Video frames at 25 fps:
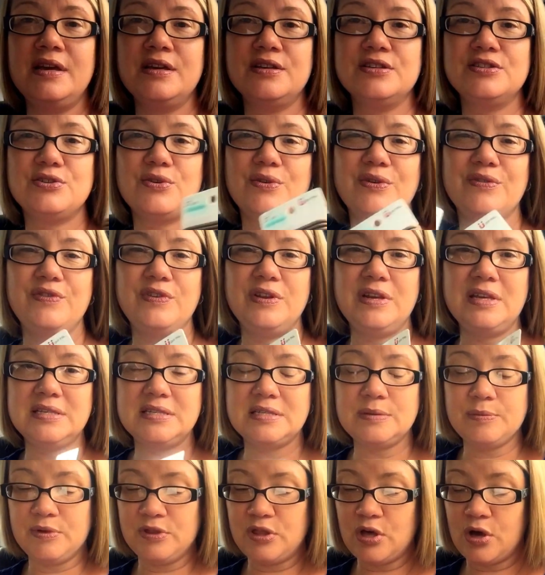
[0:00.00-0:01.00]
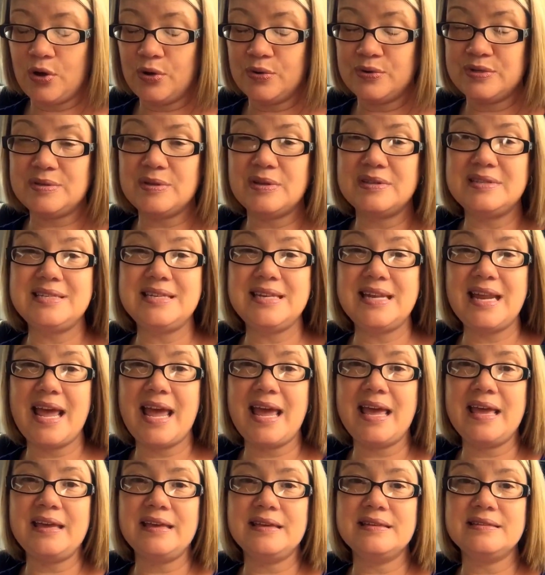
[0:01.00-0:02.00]
So if you need some of those,
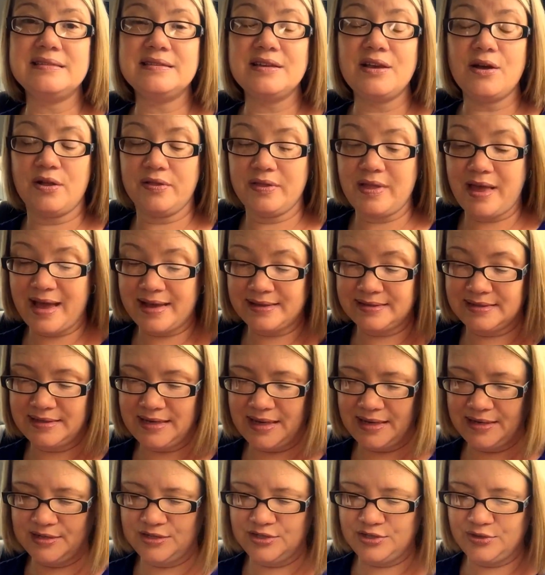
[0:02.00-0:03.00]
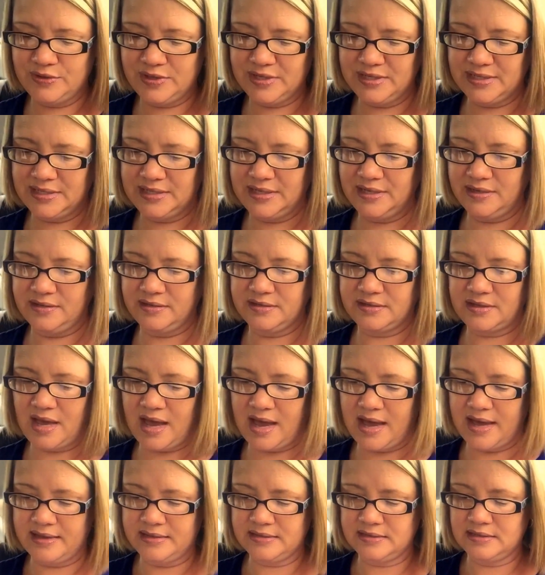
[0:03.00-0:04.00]
today is the last day to do these deals,
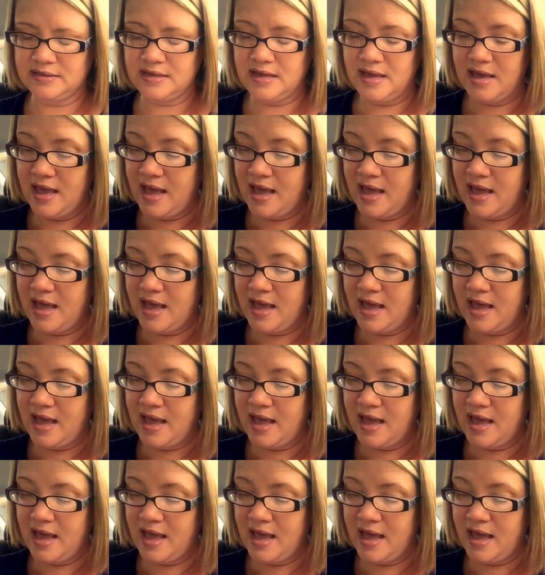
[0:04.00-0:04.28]
guys.